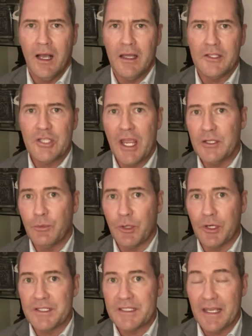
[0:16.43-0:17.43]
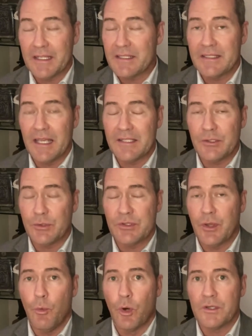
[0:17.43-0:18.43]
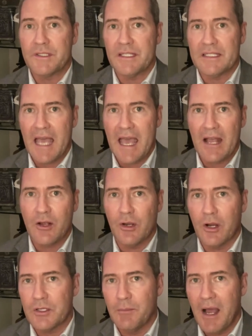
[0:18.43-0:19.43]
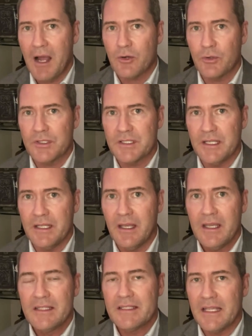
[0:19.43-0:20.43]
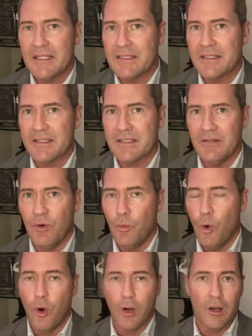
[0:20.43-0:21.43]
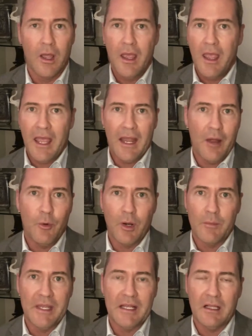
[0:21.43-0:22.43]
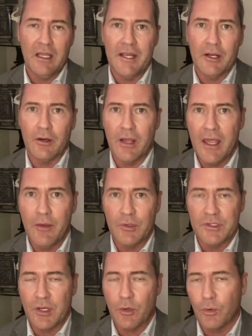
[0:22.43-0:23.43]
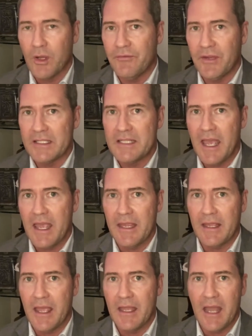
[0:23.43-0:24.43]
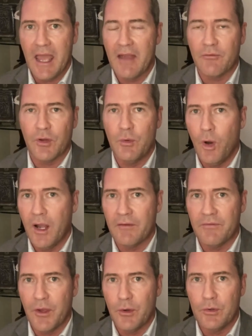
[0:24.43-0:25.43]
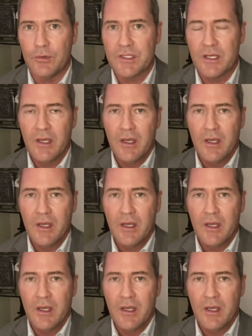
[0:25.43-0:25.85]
January 6th, says it was the worst attack on our democracy since the Civil War. And I want to be clear, it was a horrific day, and every one of those